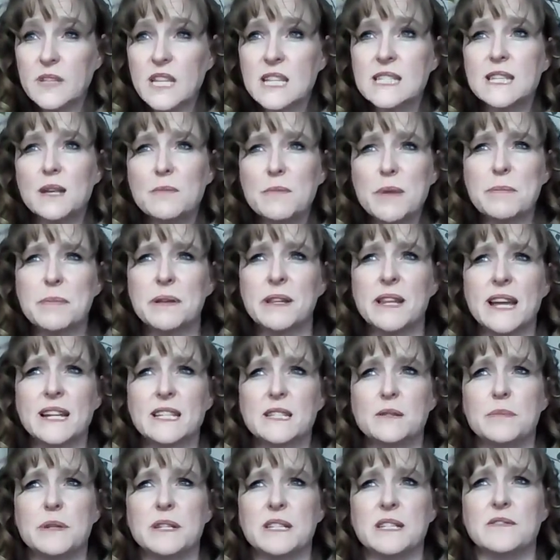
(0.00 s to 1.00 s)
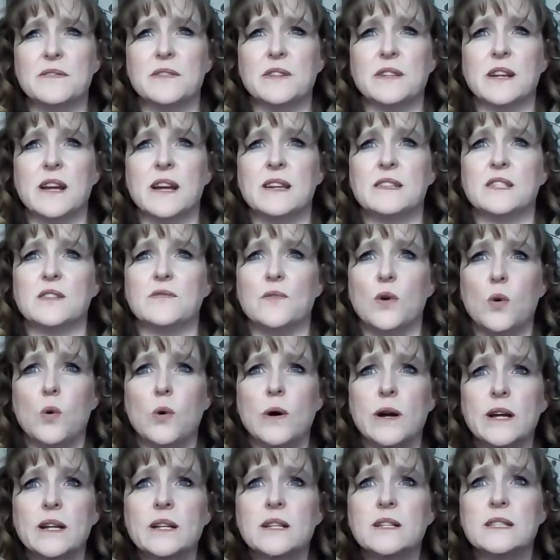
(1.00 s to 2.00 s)
Some people like to put different kinds of
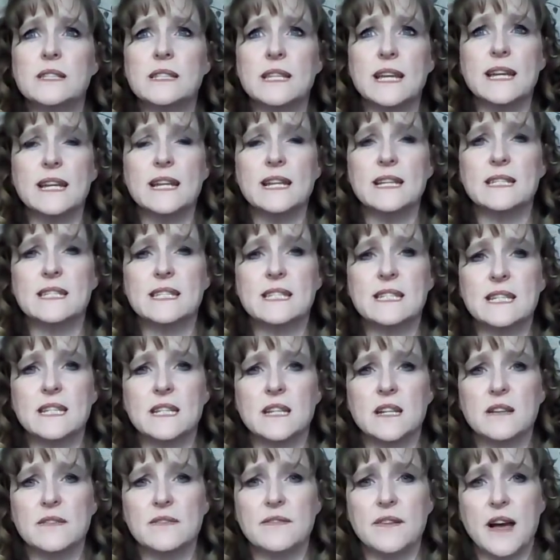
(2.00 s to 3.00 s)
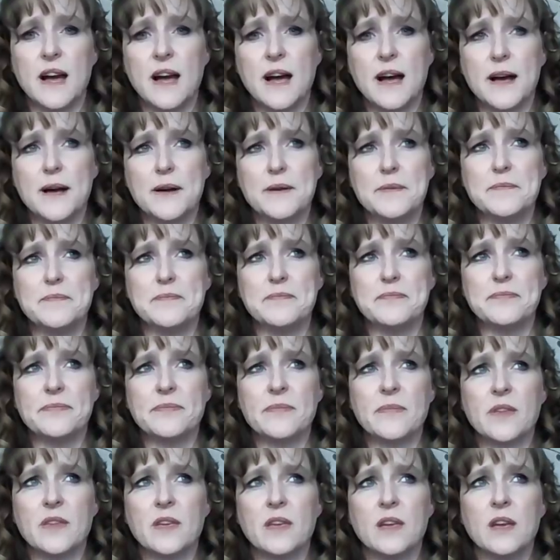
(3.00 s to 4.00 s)
oils in instead of um,
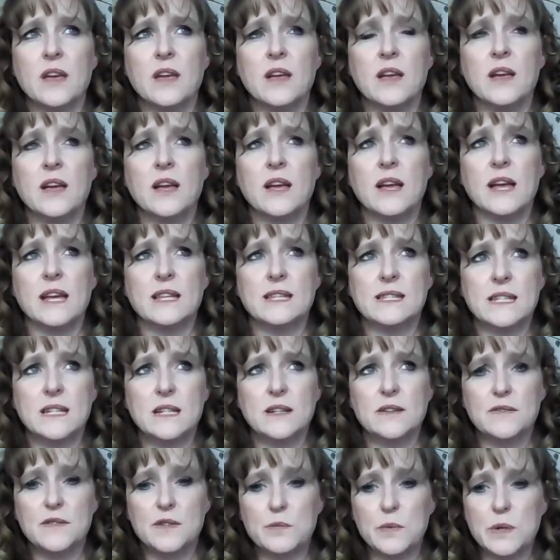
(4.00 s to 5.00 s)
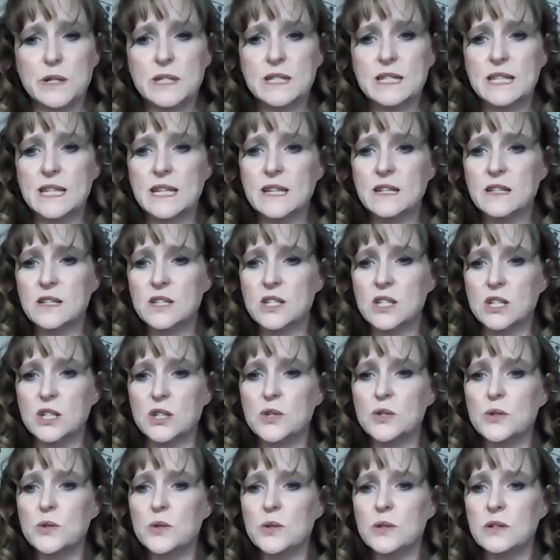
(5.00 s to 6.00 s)
instead of spritzing
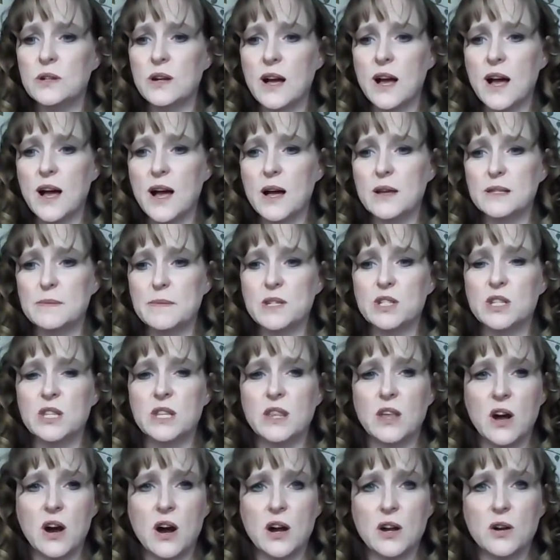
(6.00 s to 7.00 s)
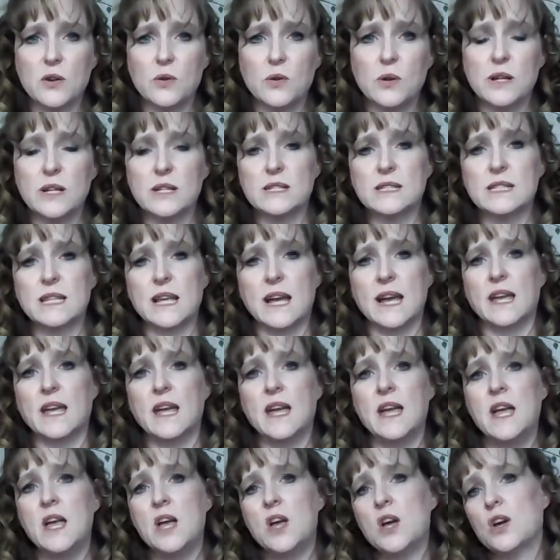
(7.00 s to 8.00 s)
too, uh, especially the harder oils like
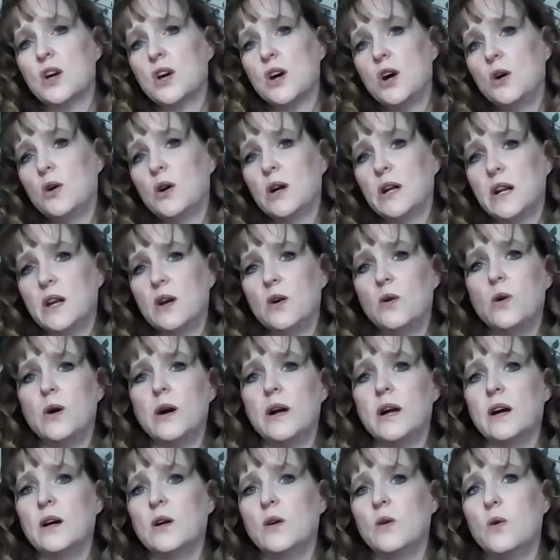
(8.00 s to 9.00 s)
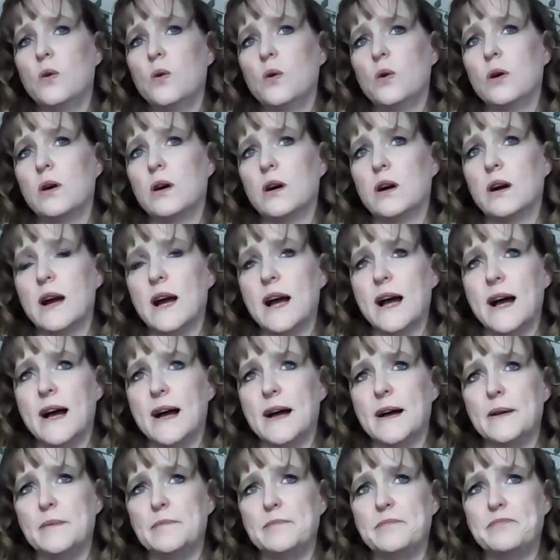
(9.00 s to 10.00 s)
coconut oil or
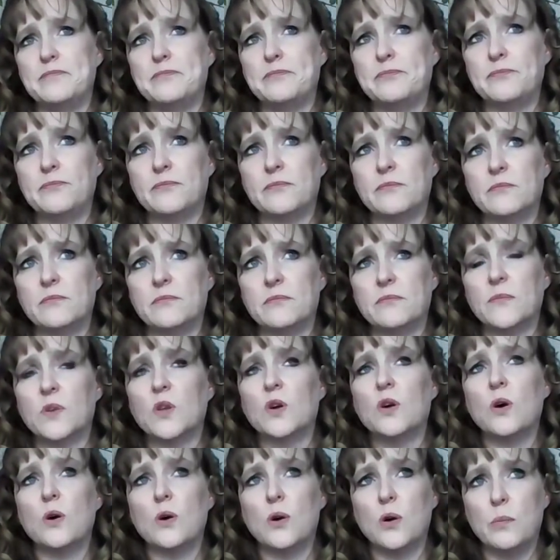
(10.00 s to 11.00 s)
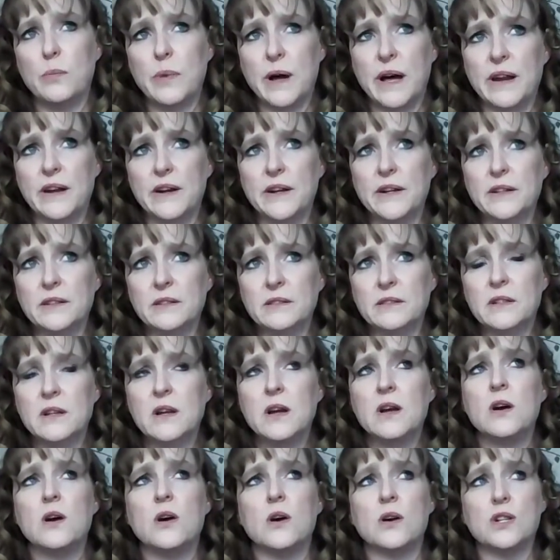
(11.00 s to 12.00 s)
um, cocoa butter
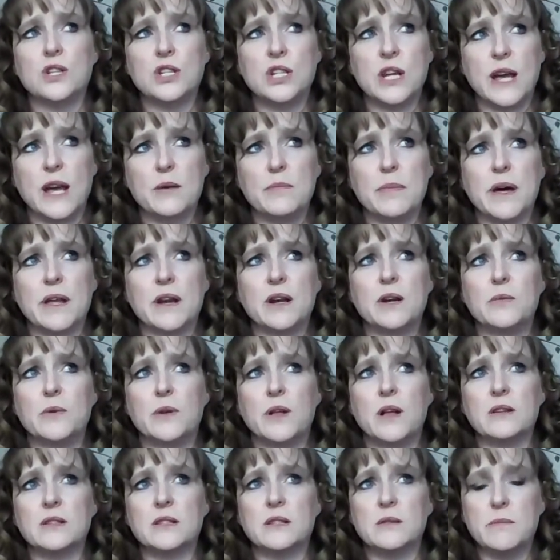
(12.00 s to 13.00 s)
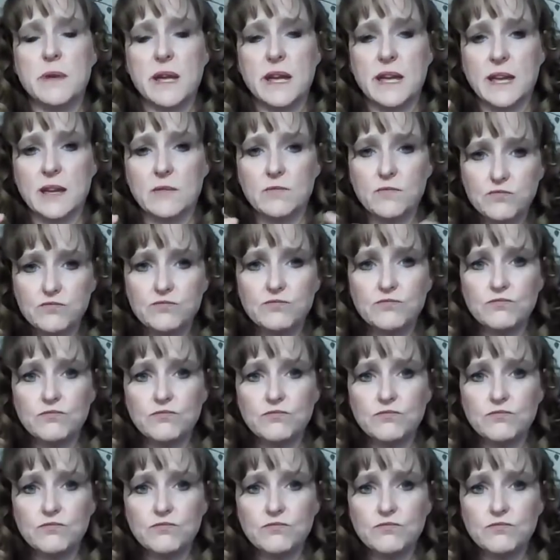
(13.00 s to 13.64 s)
or shea butter will also make it